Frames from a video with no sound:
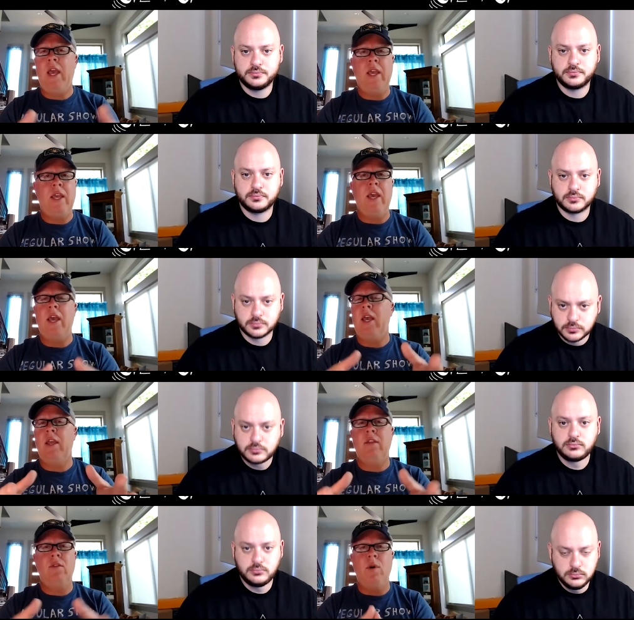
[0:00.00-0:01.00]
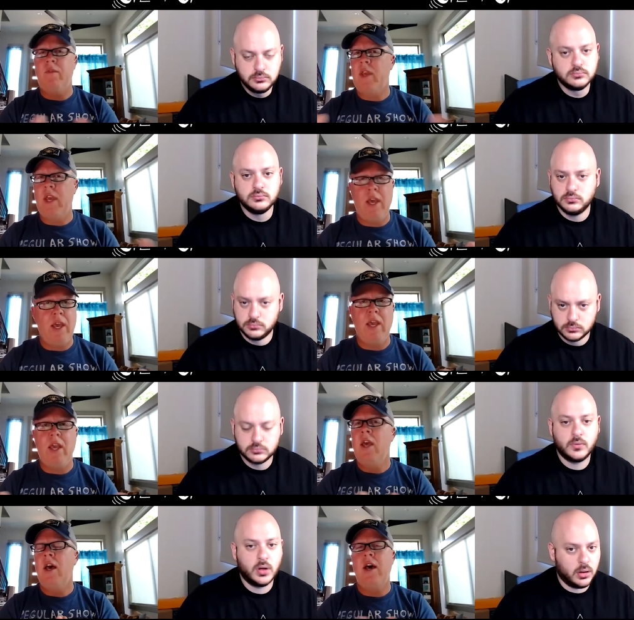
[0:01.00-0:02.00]
Speaker 1: 8K, 12K,
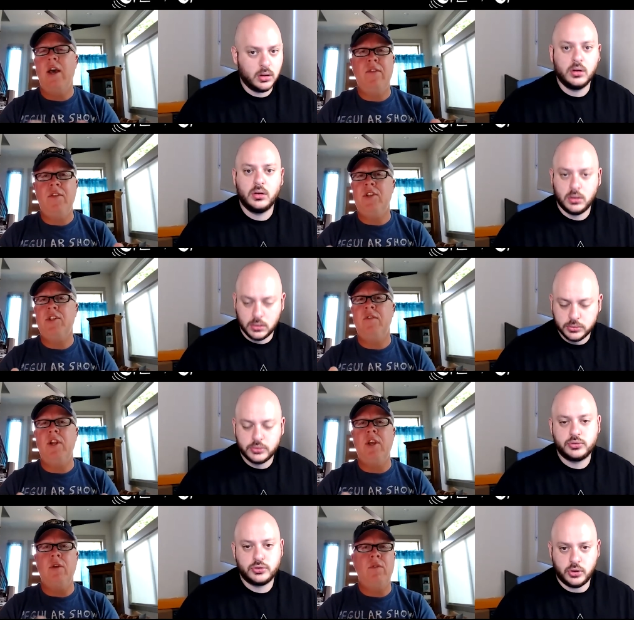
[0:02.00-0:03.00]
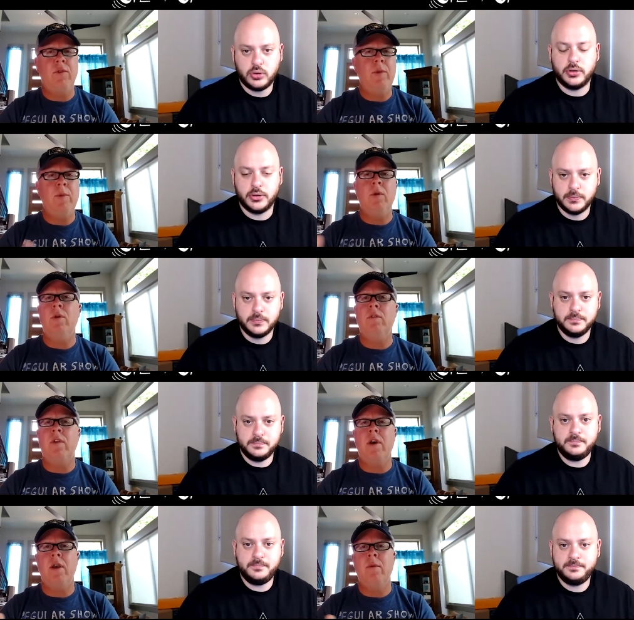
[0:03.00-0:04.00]
high definition video streamed in real
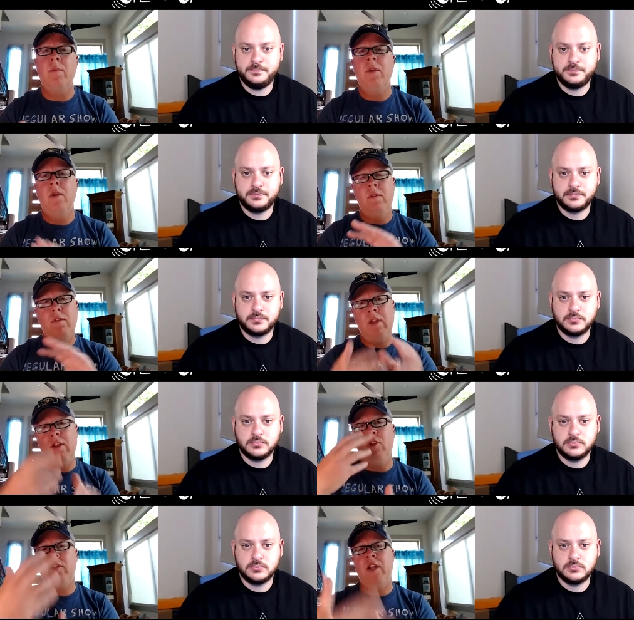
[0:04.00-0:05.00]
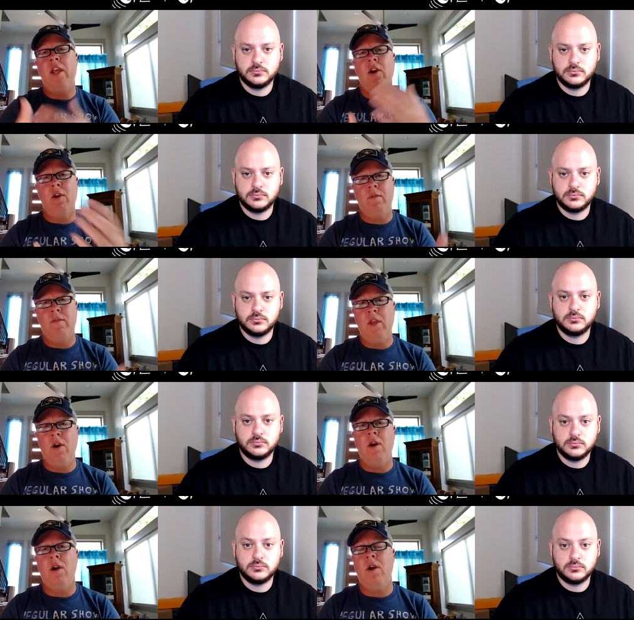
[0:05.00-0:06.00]
time and using AR and
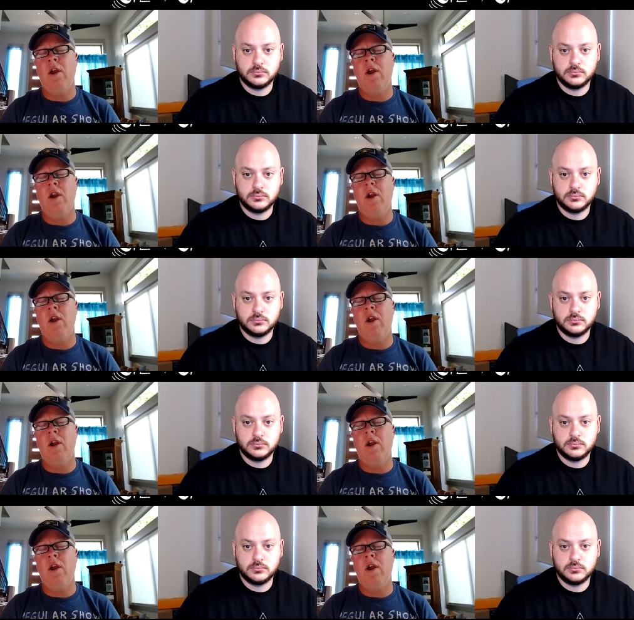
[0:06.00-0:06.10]
VR, I